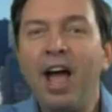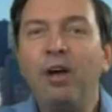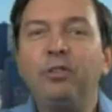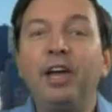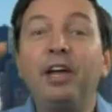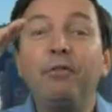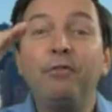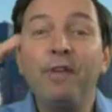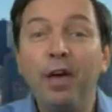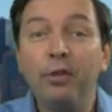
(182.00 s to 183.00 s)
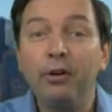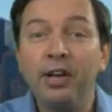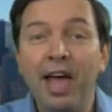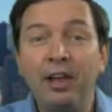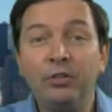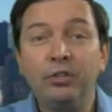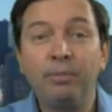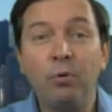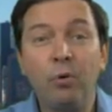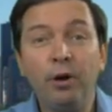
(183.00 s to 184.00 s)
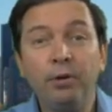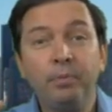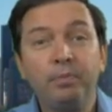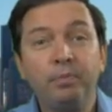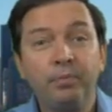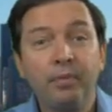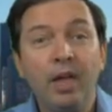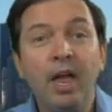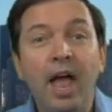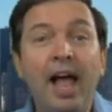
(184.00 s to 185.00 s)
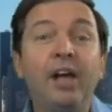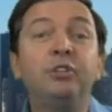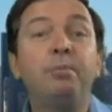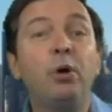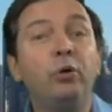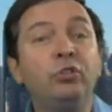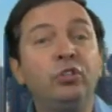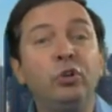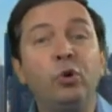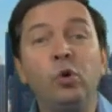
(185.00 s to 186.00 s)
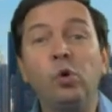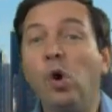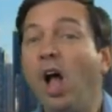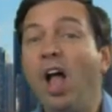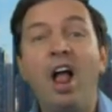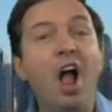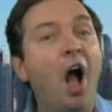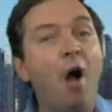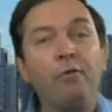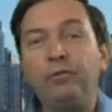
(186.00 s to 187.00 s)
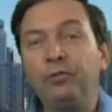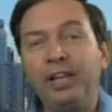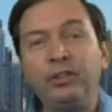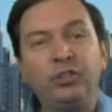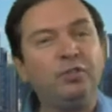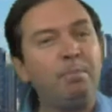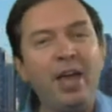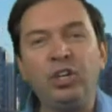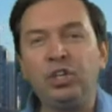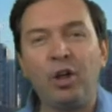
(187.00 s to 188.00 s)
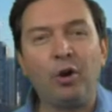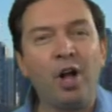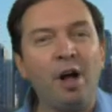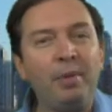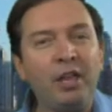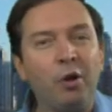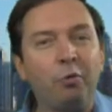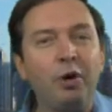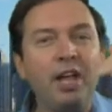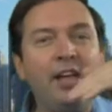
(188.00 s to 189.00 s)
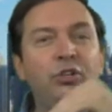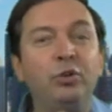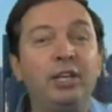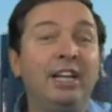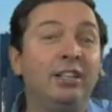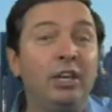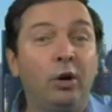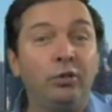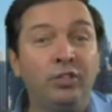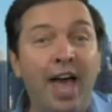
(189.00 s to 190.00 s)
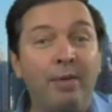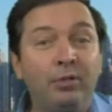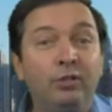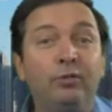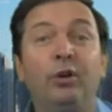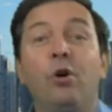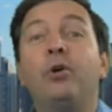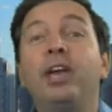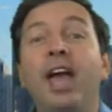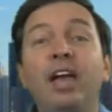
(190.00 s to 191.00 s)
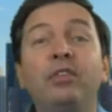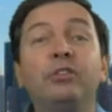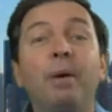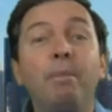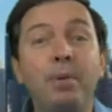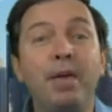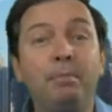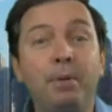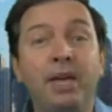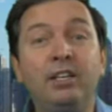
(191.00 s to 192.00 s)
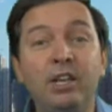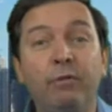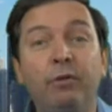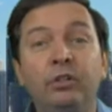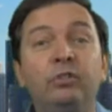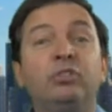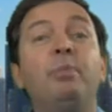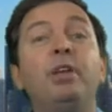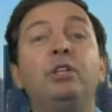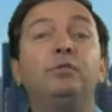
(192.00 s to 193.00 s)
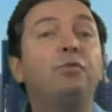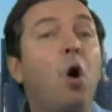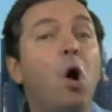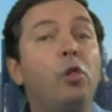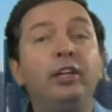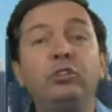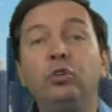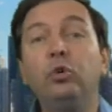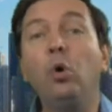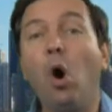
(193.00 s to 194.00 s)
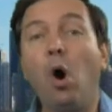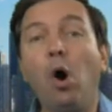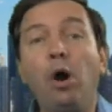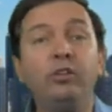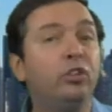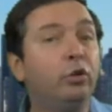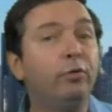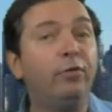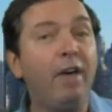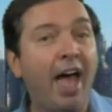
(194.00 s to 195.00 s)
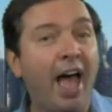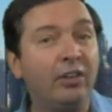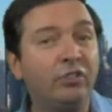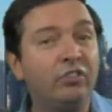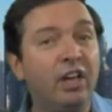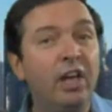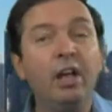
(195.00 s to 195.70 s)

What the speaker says: down like a feather down to support, as opposed to like the space shuttle coming in on re-entry into the Earth's atmosphere, okay? There's a big, big difference. If something is falling too hard, too fast,